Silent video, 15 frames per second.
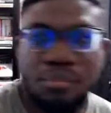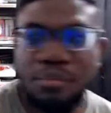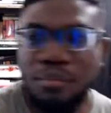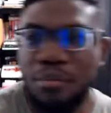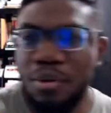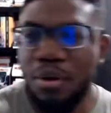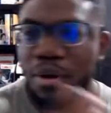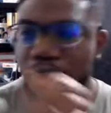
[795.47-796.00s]

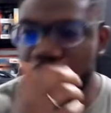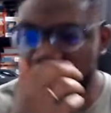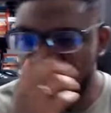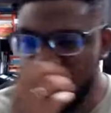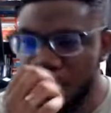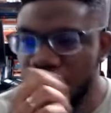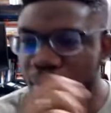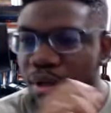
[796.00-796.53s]
right,
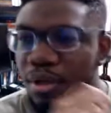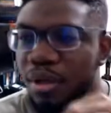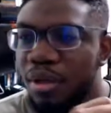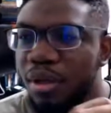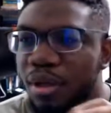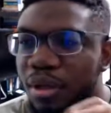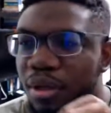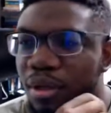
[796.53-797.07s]

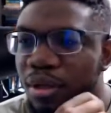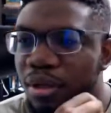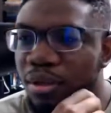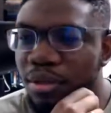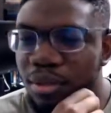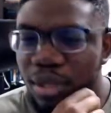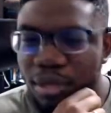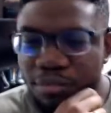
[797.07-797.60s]

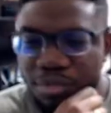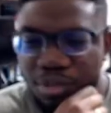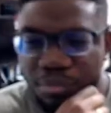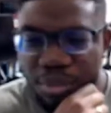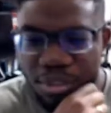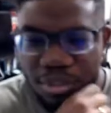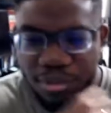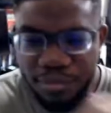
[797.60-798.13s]
live
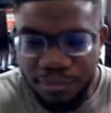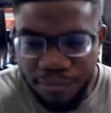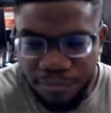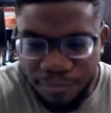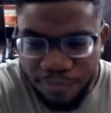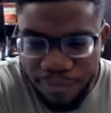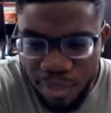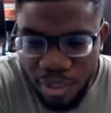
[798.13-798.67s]
streaming is
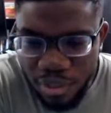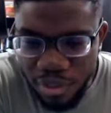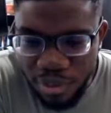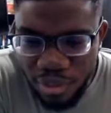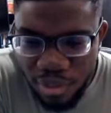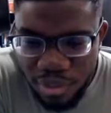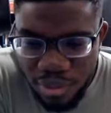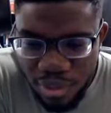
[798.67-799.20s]
fun,
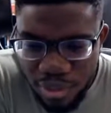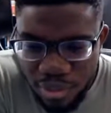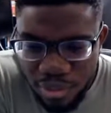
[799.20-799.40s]
isn't it?